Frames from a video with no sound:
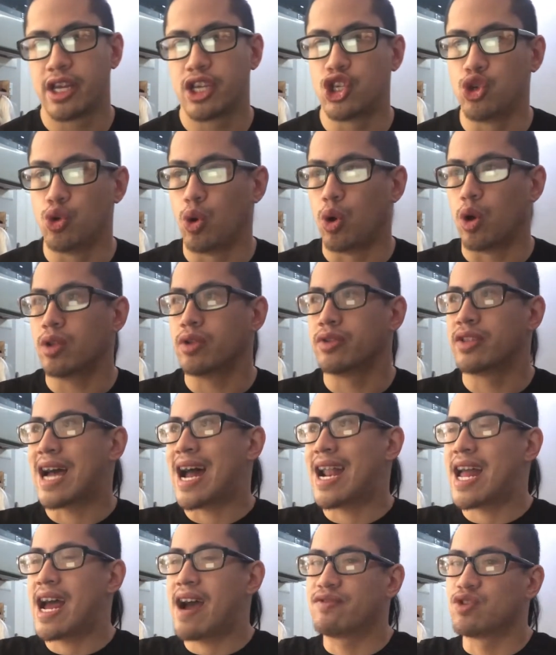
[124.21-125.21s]
You will
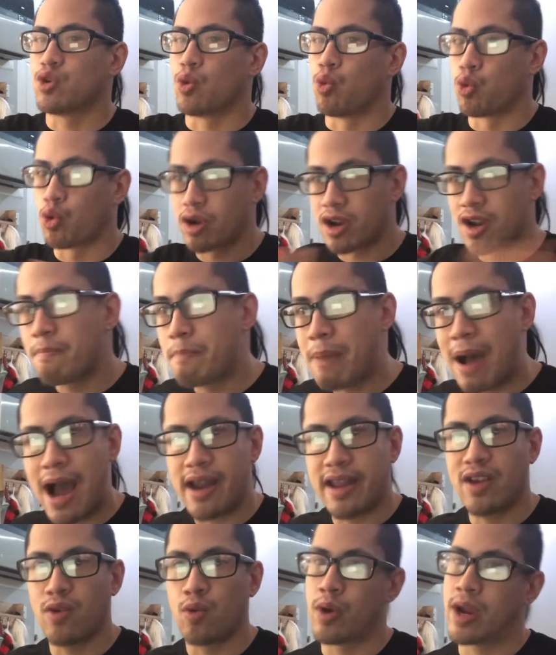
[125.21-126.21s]
not have to worry
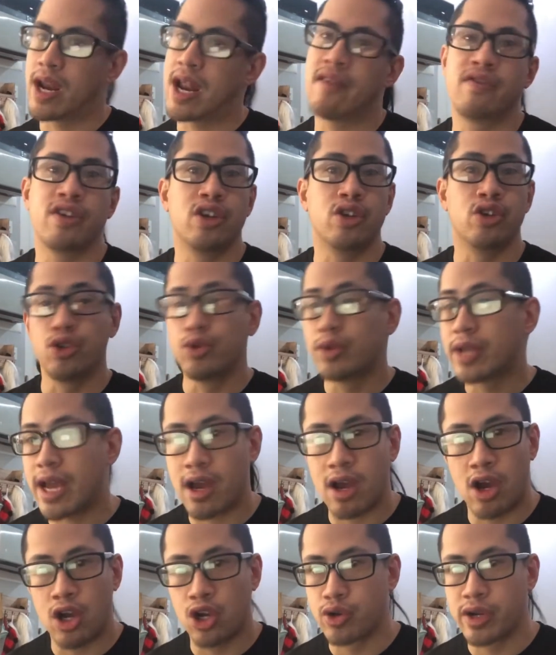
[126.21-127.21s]
about it whenever you do get
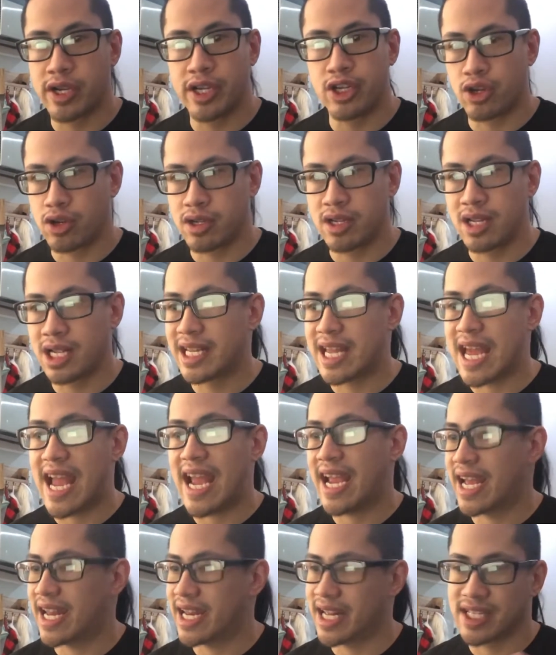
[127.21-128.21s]
hungry during the
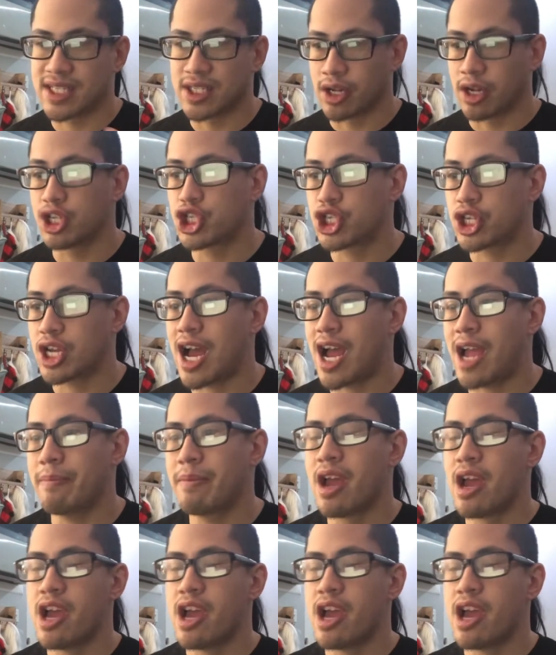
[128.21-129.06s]
day and it's lunchtime.